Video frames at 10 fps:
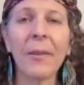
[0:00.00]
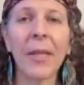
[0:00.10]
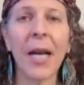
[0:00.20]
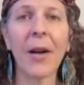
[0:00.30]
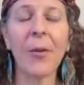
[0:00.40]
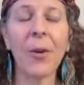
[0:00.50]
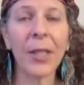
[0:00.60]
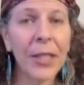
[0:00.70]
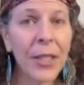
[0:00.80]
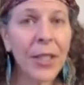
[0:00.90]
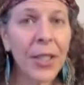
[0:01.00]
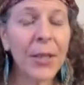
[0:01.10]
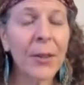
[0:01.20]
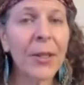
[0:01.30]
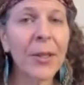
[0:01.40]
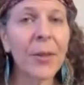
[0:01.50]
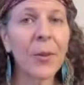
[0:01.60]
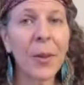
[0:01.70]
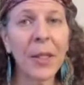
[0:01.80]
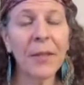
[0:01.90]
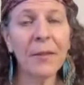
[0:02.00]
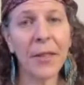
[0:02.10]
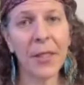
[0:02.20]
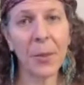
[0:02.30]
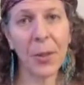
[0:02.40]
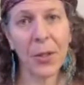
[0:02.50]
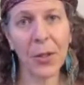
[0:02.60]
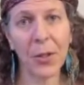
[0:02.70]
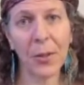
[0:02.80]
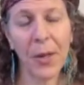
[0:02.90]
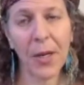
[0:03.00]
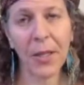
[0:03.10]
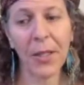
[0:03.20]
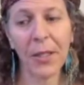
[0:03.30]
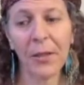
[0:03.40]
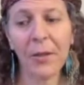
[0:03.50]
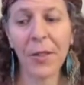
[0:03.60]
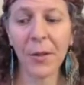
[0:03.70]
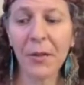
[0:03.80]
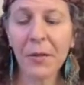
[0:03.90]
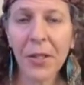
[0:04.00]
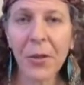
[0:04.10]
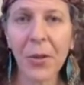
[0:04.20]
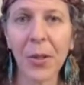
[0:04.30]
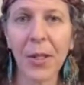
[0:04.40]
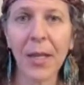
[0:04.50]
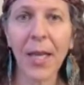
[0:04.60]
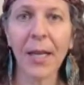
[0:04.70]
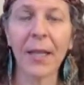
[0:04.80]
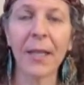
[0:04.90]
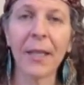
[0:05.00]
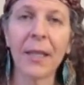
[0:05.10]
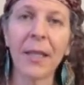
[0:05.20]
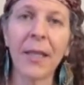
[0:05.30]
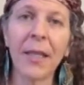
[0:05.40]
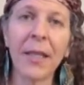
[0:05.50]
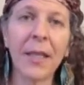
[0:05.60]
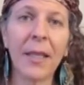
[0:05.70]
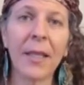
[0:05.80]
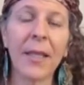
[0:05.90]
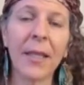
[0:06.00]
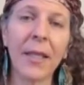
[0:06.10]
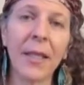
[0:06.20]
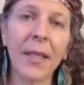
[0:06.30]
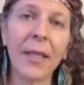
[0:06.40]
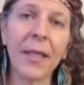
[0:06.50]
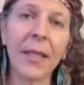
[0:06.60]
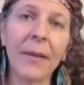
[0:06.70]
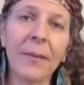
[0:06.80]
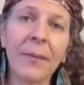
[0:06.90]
But I wanted to share with you one very special part of the grief ritual that is I